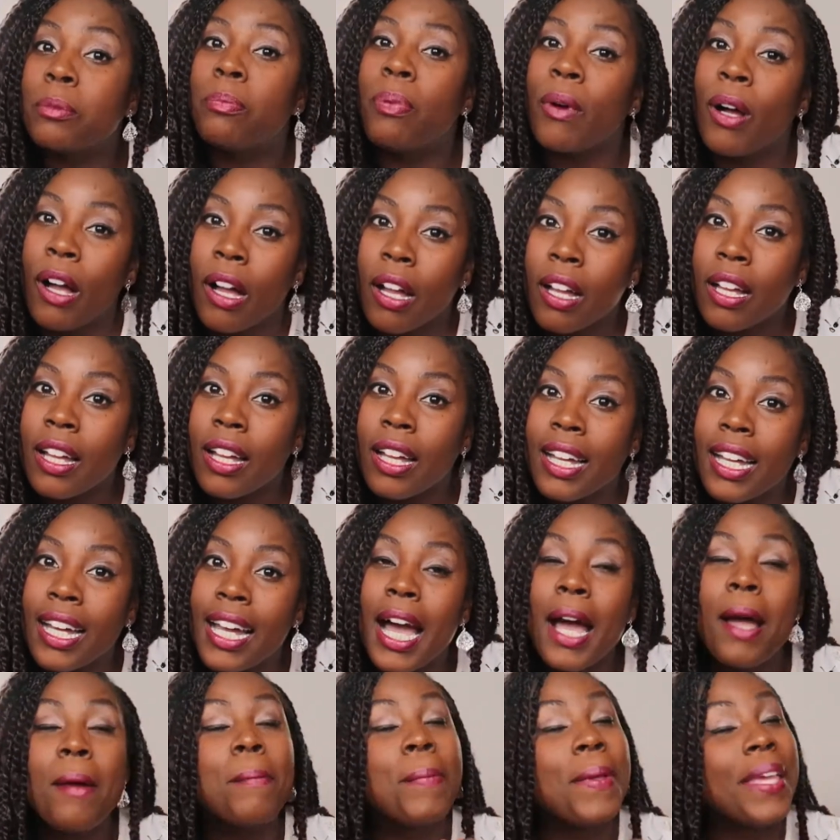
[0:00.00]
book,
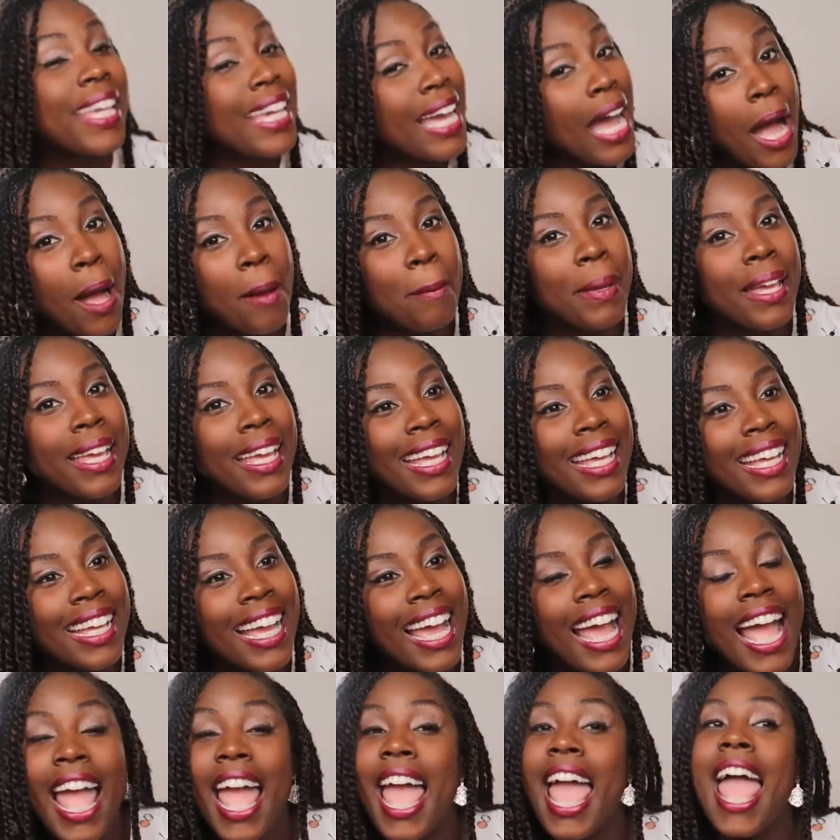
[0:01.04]

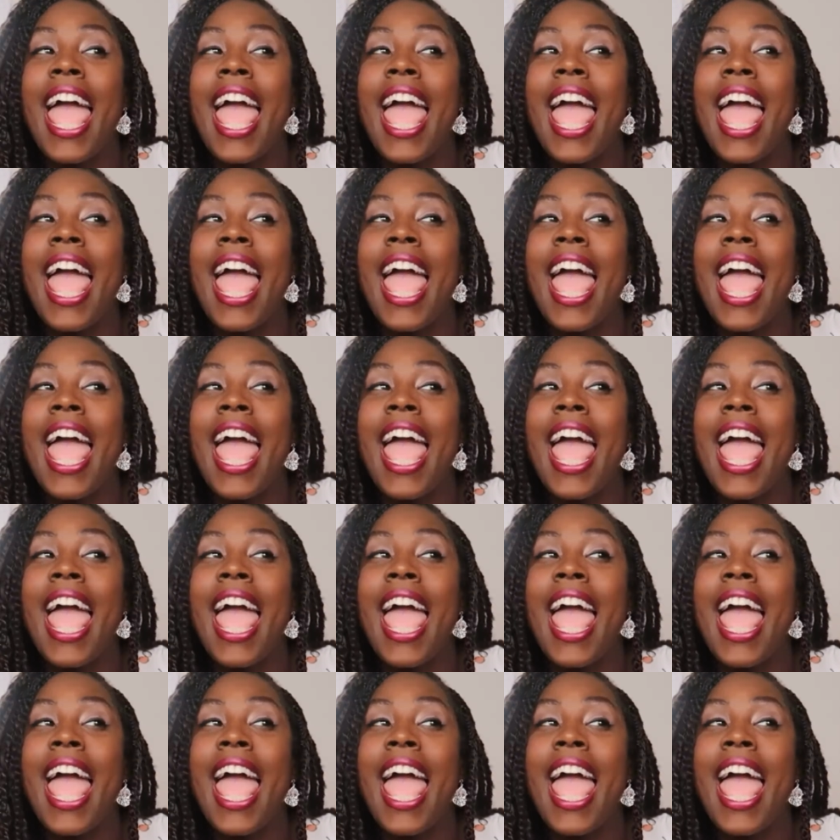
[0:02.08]
Becoming.